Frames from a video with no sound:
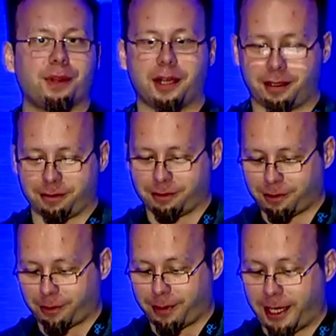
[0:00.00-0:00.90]
and
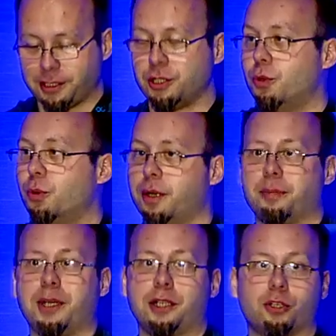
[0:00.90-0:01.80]
crazy you want to
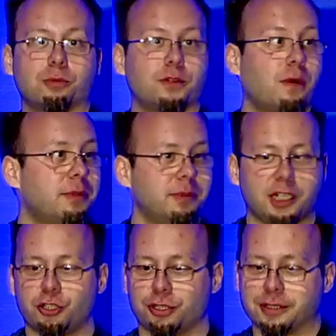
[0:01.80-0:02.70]
be in terms of
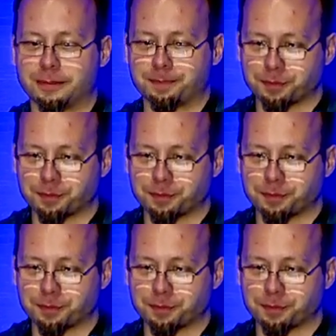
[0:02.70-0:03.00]
optimizations.